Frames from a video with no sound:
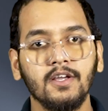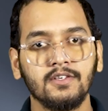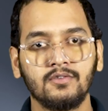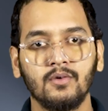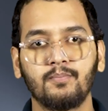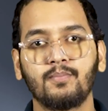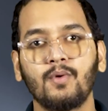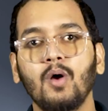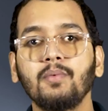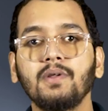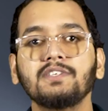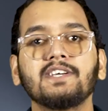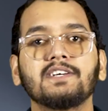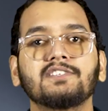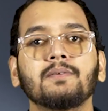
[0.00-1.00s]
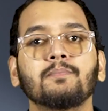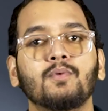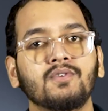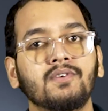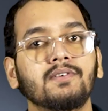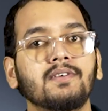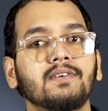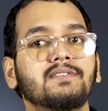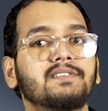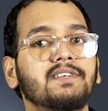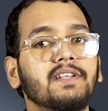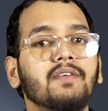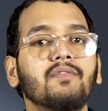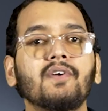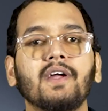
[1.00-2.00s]
so prompt injection possesses
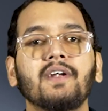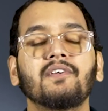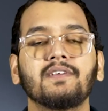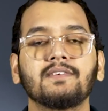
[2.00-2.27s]
significant